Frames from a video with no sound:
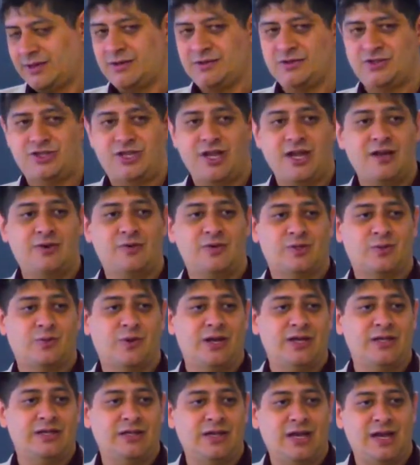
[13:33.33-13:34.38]
Now, Judea was
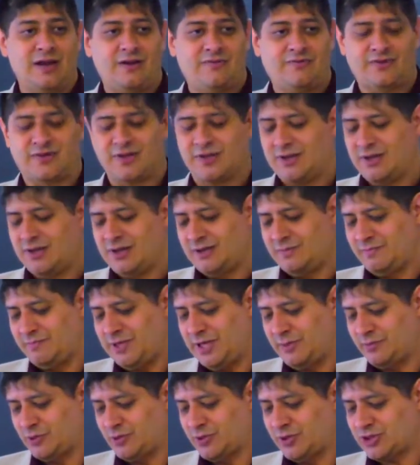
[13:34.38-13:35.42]
where he left.
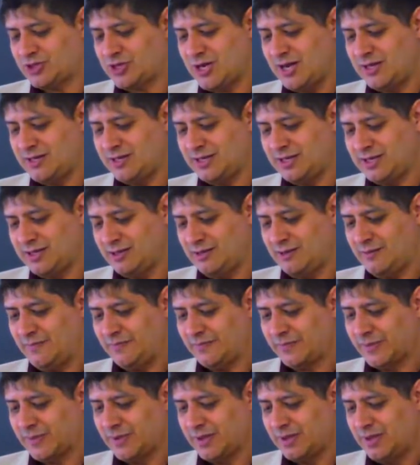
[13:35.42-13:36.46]
People were trying to kill him.
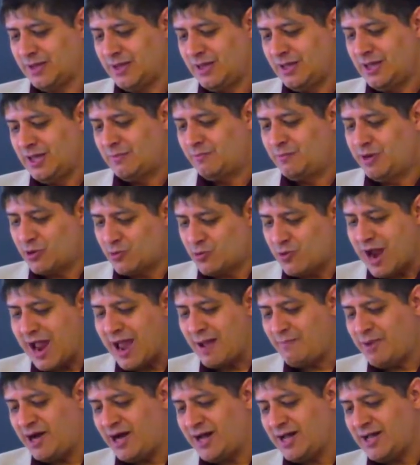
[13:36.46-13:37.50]
But,
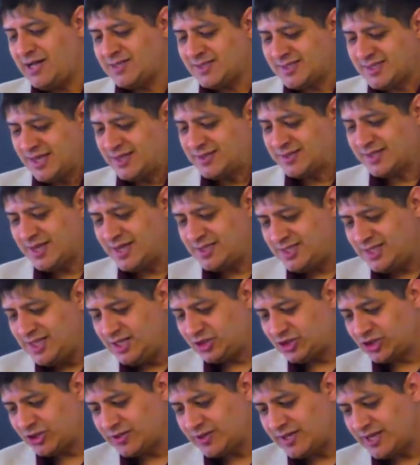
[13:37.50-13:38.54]
Rabbi, sensei,
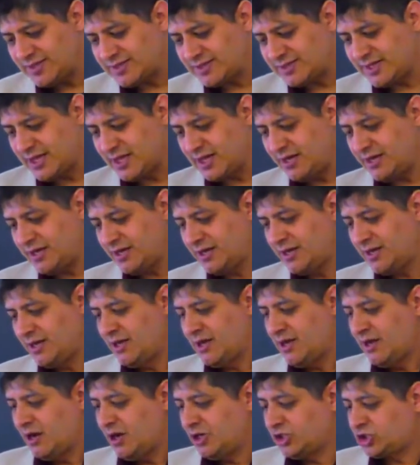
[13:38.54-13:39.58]
teacher, they said,
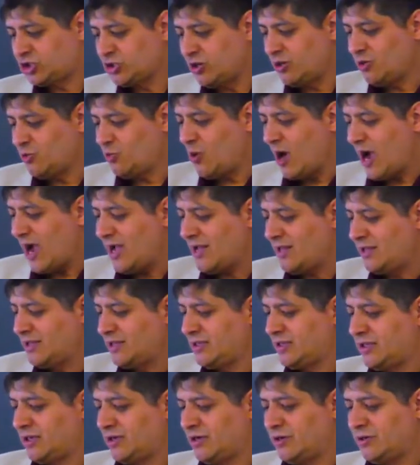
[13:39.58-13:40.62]
a short while
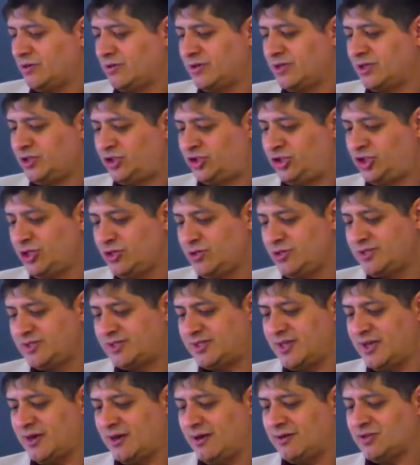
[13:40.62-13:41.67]
ago the
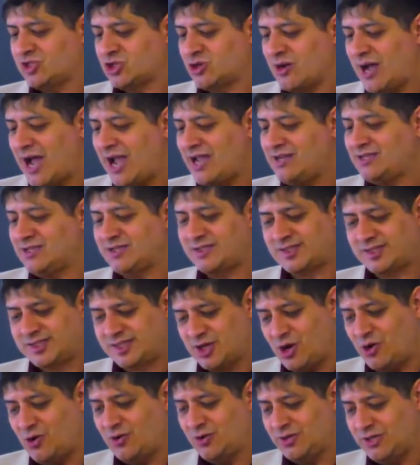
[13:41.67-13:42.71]
Jews there tried to
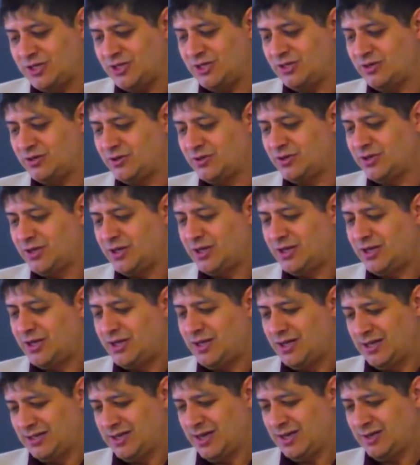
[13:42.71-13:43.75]
stone you
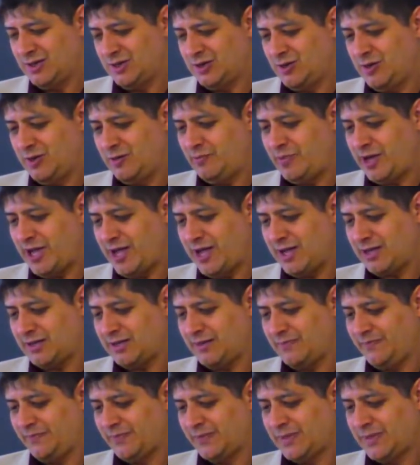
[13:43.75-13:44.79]
and yet you're going back?